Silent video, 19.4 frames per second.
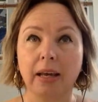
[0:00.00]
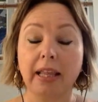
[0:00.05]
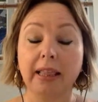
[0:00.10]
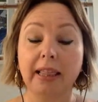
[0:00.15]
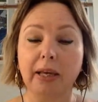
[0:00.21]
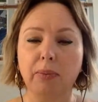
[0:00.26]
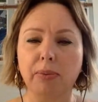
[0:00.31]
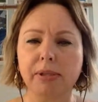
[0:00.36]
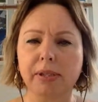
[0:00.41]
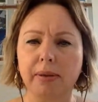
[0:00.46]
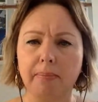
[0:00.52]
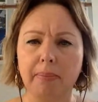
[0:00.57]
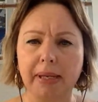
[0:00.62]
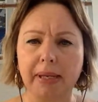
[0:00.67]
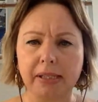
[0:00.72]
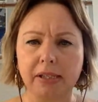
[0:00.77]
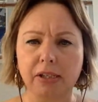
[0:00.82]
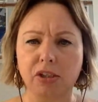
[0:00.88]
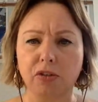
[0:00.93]
there was a
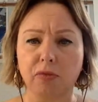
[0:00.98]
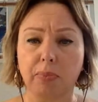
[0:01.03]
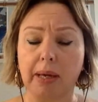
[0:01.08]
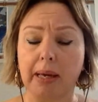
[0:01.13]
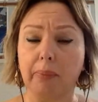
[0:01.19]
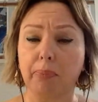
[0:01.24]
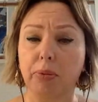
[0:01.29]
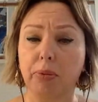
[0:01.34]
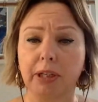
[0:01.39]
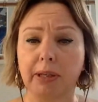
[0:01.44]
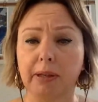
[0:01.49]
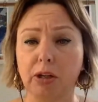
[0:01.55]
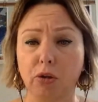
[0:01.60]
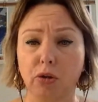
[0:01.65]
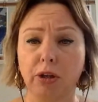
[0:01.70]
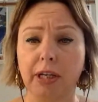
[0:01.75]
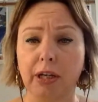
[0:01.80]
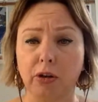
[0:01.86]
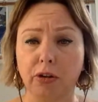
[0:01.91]
message about putting
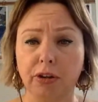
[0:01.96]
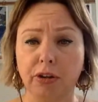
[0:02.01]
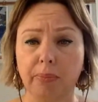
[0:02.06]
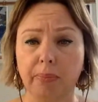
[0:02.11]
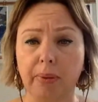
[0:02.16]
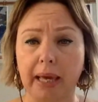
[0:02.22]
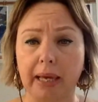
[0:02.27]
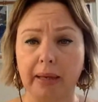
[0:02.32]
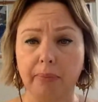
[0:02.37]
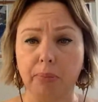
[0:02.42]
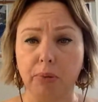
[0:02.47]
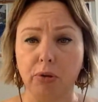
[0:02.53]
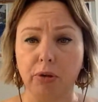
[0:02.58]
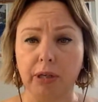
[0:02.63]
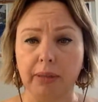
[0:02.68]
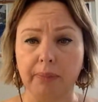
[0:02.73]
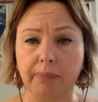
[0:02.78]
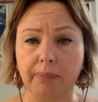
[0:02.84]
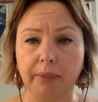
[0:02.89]
learning on the back
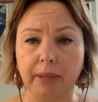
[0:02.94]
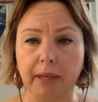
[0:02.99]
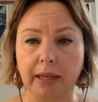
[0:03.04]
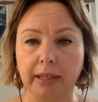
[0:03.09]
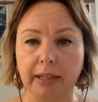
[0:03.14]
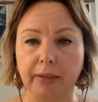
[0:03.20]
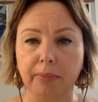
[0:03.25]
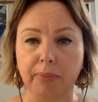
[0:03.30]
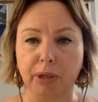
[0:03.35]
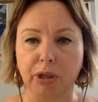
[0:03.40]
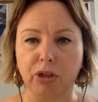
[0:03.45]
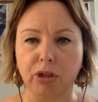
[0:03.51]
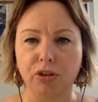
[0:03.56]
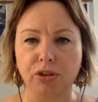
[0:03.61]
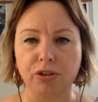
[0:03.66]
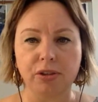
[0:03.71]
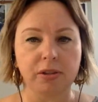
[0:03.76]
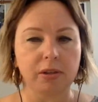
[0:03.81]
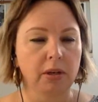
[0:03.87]
burner, yeah,
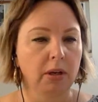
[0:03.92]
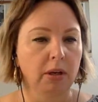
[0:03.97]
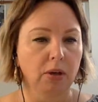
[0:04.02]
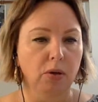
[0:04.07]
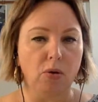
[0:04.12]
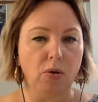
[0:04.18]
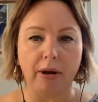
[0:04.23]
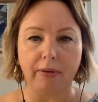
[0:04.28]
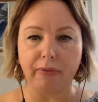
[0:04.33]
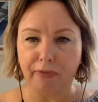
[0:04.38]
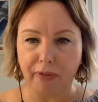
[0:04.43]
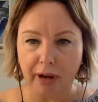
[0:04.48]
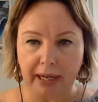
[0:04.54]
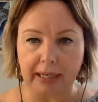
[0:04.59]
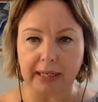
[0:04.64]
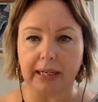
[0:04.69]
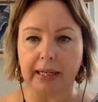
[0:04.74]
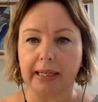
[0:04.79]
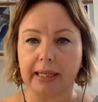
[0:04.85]
because quite
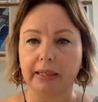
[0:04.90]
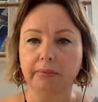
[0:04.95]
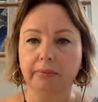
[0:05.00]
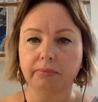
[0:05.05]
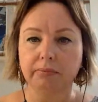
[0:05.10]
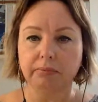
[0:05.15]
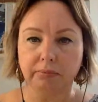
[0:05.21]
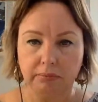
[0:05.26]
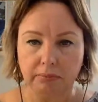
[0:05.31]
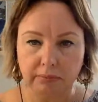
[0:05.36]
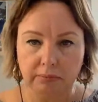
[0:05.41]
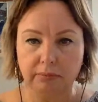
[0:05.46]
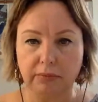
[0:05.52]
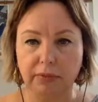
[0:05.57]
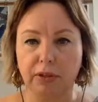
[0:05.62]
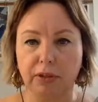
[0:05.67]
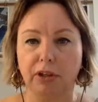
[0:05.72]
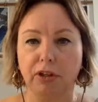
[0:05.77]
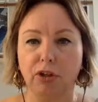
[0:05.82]
frankly,
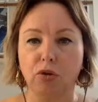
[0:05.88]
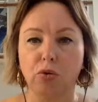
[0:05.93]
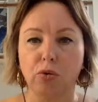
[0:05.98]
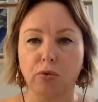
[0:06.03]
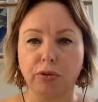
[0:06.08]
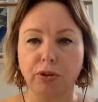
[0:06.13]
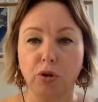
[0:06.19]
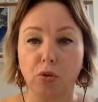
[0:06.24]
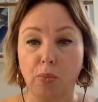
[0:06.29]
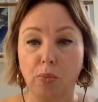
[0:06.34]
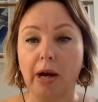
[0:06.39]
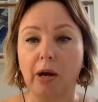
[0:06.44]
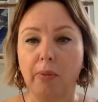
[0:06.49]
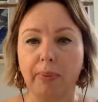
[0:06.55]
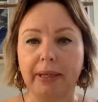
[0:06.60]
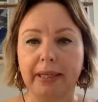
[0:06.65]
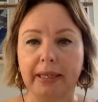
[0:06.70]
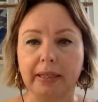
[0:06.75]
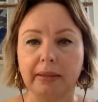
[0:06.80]
your
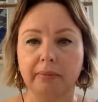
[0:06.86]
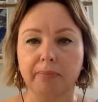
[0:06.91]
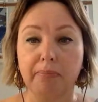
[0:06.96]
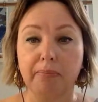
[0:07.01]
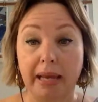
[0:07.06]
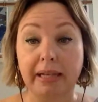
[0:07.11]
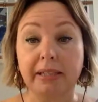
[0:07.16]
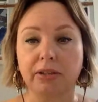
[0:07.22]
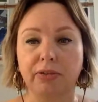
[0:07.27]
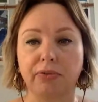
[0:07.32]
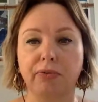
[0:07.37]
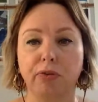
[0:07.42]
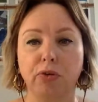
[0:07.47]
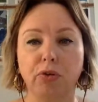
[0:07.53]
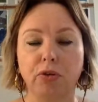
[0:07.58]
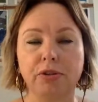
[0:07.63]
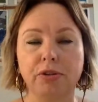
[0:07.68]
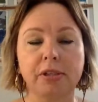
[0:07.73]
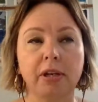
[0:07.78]
well-being mattered
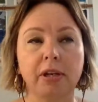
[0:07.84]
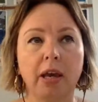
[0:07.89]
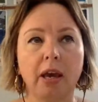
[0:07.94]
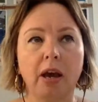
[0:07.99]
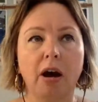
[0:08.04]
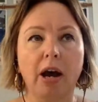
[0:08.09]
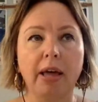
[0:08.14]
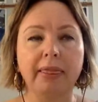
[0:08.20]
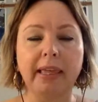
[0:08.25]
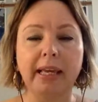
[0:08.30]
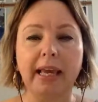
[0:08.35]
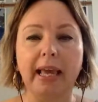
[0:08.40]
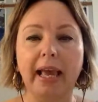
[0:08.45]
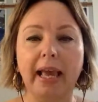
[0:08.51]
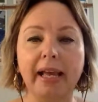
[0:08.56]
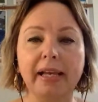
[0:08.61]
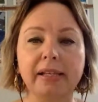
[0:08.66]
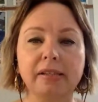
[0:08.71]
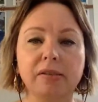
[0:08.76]
first. I think
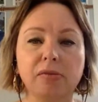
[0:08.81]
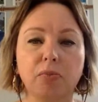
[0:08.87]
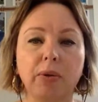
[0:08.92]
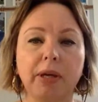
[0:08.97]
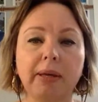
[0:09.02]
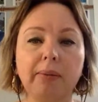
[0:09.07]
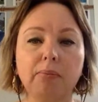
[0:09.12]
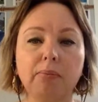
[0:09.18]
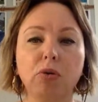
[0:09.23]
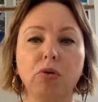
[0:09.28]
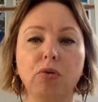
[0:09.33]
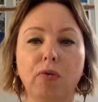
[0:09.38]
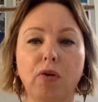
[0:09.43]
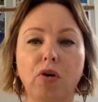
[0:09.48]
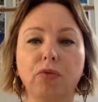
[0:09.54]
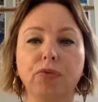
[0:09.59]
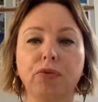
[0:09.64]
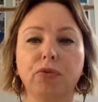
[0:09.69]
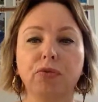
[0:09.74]
as we move
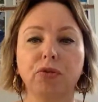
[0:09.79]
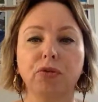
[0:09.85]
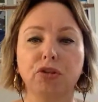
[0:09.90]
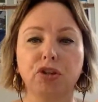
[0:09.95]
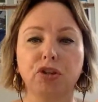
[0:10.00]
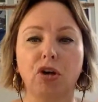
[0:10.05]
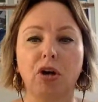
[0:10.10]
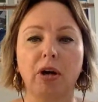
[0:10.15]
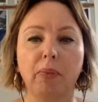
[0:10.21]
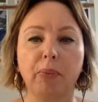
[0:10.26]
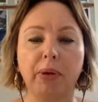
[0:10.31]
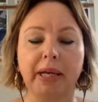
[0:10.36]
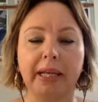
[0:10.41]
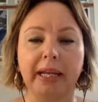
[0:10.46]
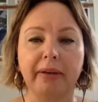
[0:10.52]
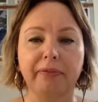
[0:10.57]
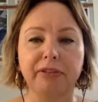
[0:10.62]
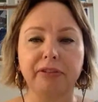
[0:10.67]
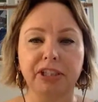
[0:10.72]
on through time, we're
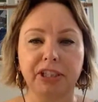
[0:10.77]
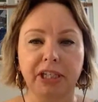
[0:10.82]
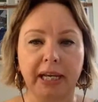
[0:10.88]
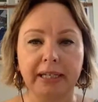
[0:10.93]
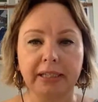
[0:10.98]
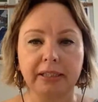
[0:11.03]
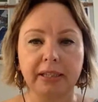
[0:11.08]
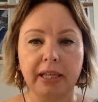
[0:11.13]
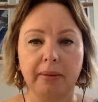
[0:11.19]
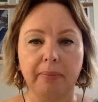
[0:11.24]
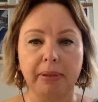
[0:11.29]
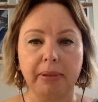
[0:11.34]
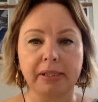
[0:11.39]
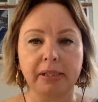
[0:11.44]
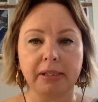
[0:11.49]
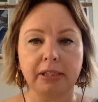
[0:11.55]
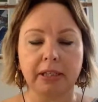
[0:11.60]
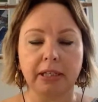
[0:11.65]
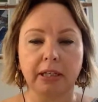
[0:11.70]
going to have to change that
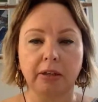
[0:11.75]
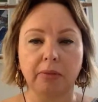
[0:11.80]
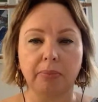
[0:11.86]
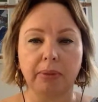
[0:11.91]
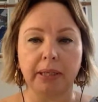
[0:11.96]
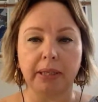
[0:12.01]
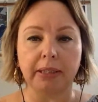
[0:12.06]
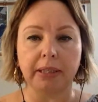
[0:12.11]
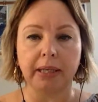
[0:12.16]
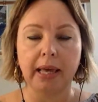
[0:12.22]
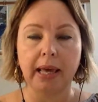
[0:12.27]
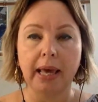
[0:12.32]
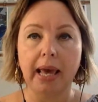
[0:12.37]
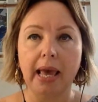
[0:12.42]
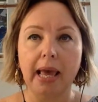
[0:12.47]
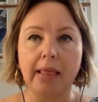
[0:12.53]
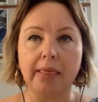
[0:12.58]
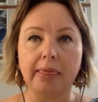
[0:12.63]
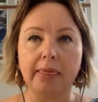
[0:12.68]
message a little bit
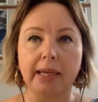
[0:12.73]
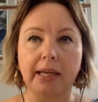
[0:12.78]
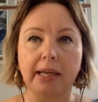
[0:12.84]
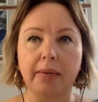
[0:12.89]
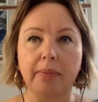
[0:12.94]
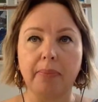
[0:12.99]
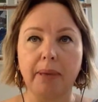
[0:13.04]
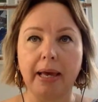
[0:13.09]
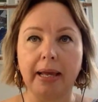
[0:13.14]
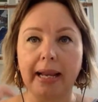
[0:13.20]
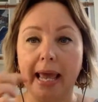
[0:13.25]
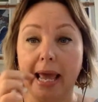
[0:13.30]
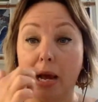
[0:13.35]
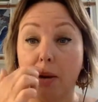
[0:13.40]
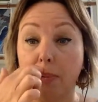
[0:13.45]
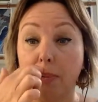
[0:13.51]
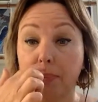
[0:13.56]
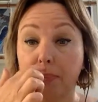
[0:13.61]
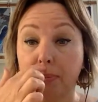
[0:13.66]
and think about
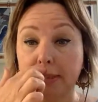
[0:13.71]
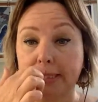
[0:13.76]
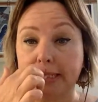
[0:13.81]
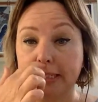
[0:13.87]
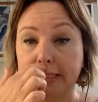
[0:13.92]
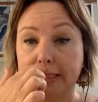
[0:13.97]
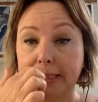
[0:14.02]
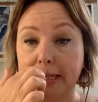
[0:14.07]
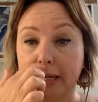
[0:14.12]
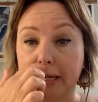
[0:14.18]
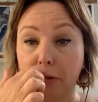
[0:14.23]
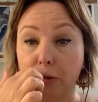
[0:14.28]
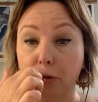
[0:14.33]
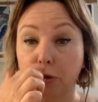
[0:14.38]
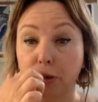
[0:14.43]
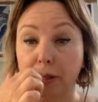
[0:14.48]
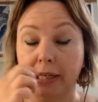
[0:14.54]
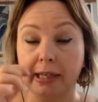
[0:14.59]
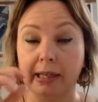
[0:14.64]
how we present our
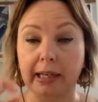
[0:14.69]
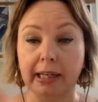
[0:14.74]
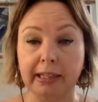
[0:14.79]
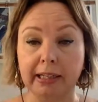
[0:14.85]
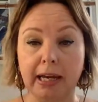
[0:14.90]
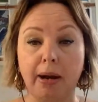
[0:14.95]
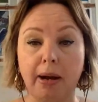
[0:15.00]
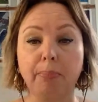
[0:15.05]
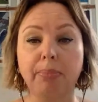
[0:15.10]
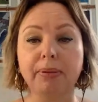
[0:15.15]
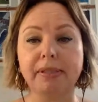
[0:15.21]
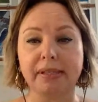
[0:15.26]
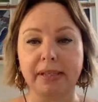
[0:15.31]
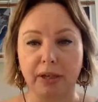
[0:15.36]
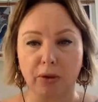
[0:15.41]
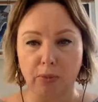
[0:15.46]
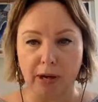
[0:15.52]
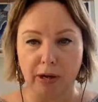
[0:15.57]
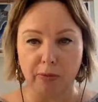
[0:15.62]
learning
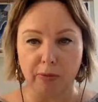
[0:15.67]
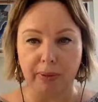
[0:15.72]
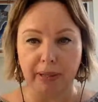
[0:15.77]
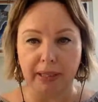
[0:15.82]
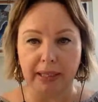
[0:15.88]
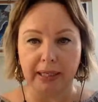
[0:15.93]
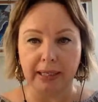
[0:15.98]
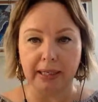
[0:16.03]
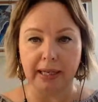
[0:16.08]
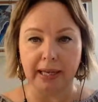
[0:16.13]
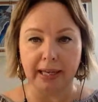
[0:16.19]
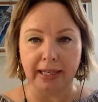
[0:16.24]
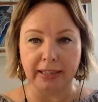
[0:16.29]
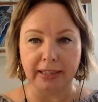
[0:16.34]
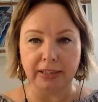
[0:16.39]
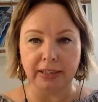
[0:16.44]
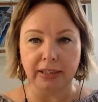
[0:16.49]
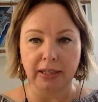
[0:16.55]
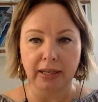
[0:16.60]
encompassing well-being and